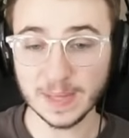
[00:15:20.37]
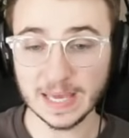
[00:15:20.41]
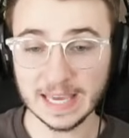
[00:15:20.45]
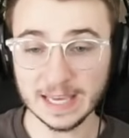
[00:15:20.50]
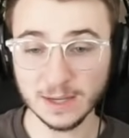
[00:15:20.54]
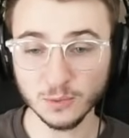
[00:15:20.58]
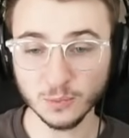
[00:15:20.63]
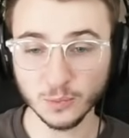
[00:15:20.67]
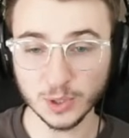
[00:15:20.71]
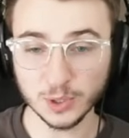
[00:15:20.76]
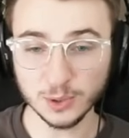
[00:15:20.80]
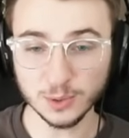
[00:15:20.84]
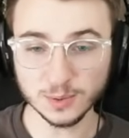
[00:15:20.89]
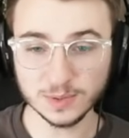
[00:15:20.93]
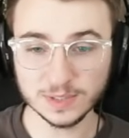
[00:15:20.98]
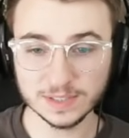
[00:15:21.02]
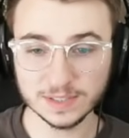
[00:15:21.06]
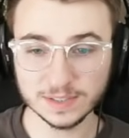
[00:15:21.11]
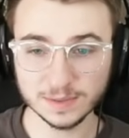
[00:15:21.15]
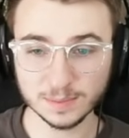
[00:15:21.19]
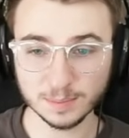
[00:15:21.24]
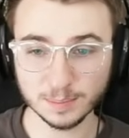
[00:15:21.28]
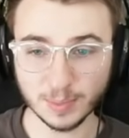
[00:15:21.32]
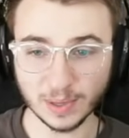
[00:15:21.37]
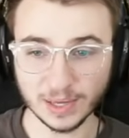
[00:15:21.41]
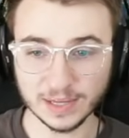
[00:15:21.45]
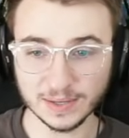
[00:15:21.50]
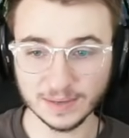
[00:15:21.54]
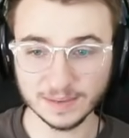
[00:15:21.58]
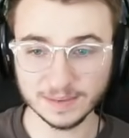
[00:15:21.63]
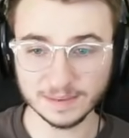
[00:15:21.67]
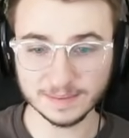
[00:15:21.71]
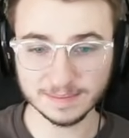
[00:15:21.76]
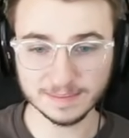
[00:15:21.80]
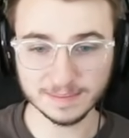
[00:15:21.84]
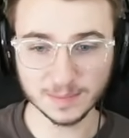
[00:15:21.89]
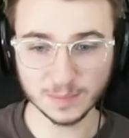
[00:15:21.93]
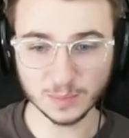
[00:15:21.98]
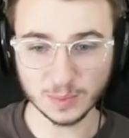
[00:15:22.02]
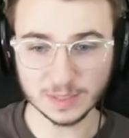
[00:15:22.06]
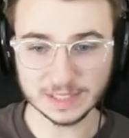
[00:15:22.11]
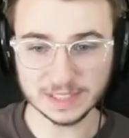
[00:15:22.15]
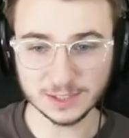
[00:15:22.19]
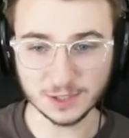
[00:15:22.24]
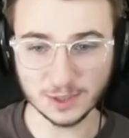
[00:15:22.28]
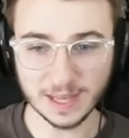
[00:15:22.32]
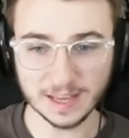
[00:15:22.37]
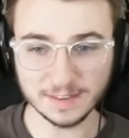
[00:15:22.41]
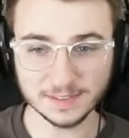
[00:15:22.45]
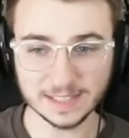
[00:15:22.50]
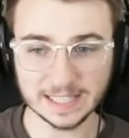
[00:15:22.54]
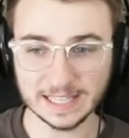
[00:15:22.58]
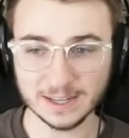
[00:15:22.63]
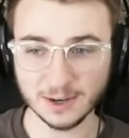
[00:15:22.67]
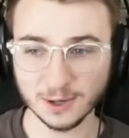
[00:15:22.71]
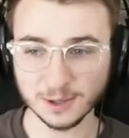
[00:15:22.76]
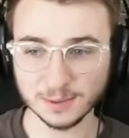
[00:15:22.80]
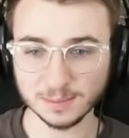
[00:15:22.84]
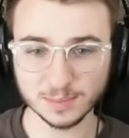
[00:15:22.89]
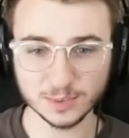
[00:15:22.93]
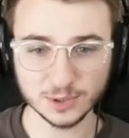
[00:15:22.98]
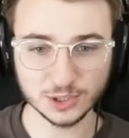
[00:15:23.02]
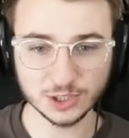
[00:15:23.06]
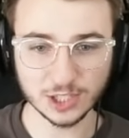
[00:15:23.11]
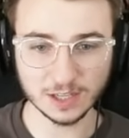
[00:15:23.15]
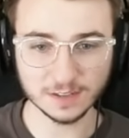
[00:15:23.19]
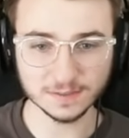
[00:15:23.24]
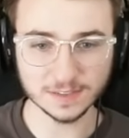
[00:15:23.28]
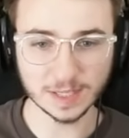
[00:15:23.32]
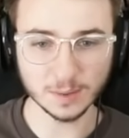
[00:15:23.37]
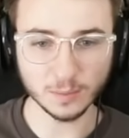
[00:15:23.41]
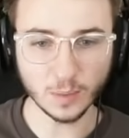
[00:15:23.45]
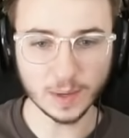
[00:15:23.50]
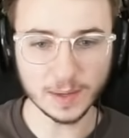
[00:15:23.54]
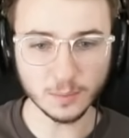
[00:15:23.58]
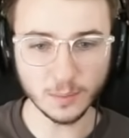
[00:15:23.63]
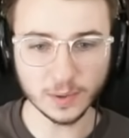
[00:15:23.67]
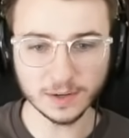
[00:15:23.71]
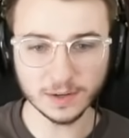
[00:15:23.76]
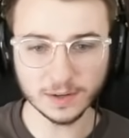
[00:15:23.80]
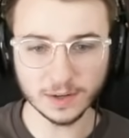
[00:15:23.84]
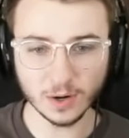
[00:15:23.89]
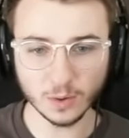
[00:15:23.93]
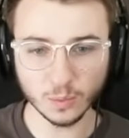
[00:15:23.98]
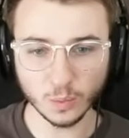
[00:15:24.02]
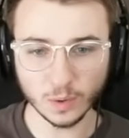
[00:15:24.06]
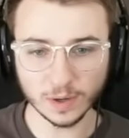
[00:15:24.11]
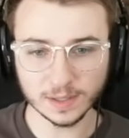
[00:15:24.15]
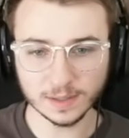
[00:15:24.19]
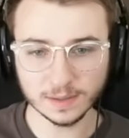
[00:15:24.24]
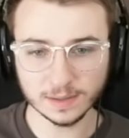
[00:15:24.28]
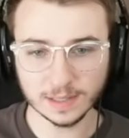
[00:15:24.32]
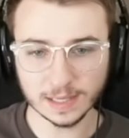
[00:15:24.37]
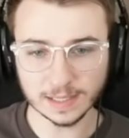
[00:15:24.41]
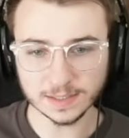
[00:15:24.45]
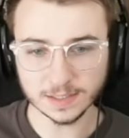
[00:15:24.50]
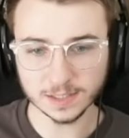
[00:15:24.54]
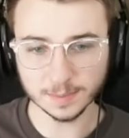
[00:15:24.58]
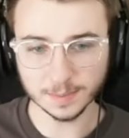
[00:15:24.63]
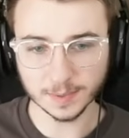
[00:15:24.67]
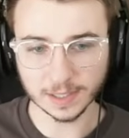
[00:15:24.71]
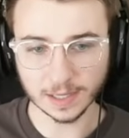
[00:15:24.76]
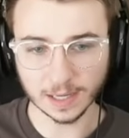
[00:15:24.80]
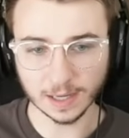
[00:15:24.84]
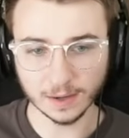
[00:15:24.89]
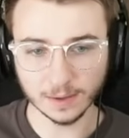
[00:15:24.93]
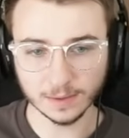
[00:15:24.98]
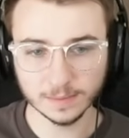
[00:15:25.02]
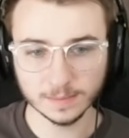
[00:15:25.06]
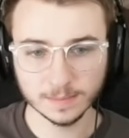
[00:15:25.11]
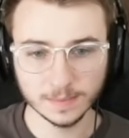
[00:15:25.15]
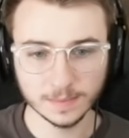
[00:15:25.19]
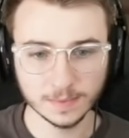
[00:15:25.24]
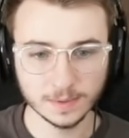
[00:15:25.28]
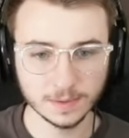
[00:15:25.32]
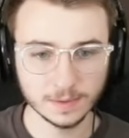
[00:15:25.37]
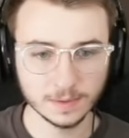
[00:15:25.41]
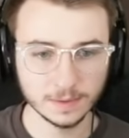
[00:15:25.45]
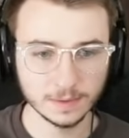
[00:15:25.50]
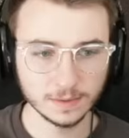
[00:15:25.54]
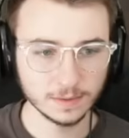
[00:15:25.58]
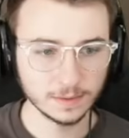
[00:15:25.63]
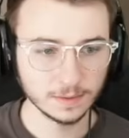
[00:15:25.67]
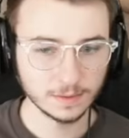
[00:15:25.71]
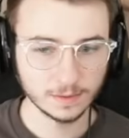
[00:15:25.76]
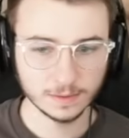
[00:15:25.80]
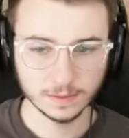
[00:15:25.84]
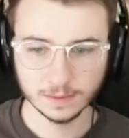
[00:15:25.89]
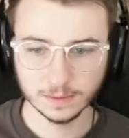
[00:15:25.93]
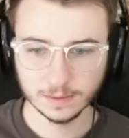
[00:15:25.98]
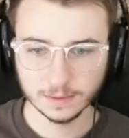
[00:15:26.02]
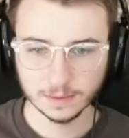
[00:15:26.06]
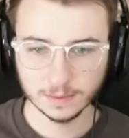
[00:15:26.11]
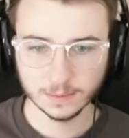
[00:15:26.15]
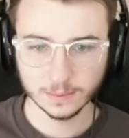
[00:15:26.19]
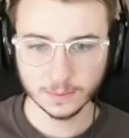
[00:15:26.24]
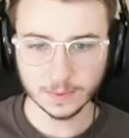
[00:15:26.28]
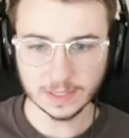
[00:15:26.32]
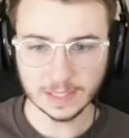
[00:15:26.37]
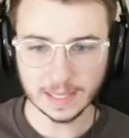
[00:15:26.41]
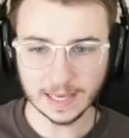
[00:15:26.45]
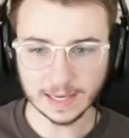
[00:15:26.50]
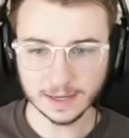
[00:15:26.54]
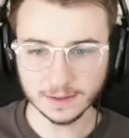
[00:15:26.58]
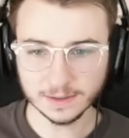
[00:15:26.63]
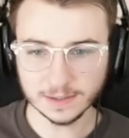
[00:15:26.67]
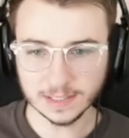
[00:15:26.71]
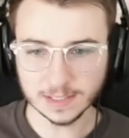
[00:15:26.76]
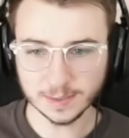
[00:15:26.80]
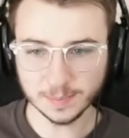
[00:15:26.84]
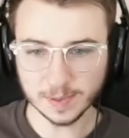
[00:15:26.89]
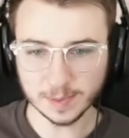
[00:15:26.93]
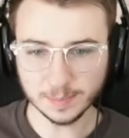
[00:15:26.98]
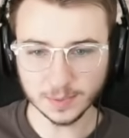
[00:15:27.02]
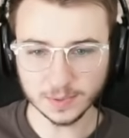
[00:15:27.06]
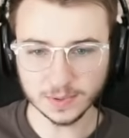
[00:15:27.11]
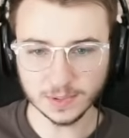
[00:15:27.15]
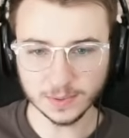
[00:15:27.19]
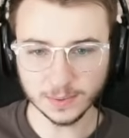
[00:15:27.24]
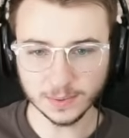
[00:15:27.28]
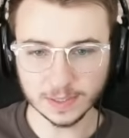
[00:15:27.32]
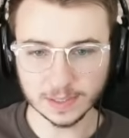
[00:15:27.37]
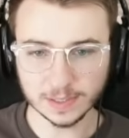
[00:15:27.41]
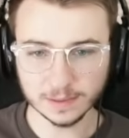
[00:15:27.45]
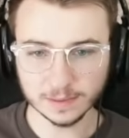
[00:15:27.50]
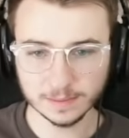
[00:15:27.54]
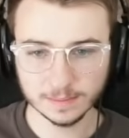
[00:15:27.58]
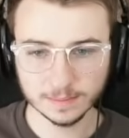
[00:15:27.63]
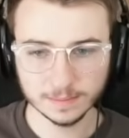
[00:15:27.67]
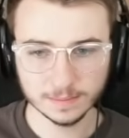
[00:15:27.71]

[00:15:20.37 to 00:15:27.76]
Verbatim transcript: en route, but we still have to get our shelves up. Wait, where did our one customer go? What the heck are these people doing?